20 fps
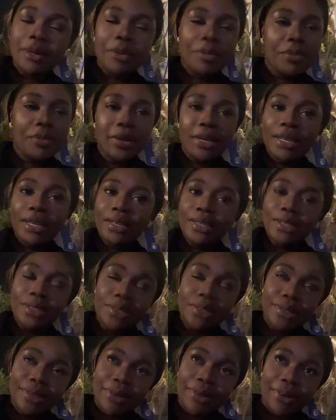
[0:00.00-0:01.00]
but they
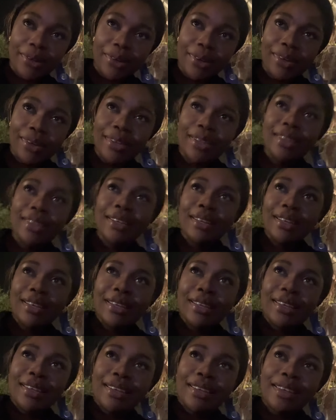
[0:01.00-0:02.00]
didn't score.
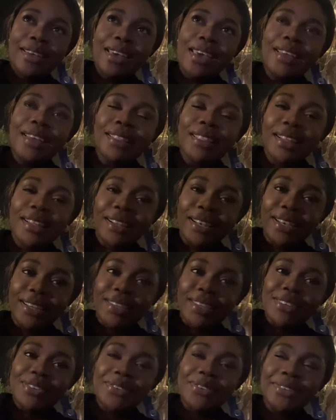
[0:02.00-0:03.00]

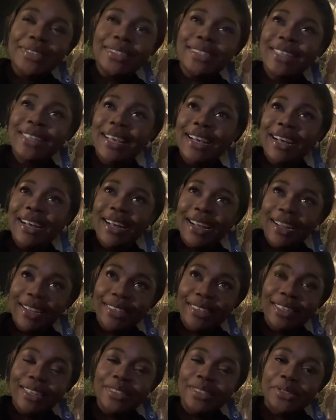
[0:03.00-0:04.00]
Italy used their
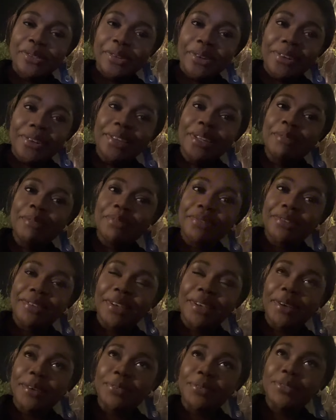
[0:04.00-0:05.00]
hand and scored
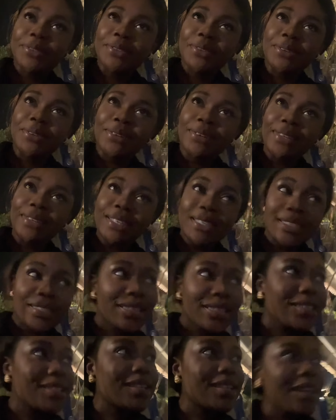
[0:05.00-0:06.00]
themselves, so it's
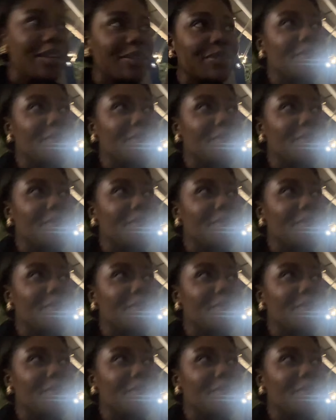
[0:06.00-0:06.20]
a sad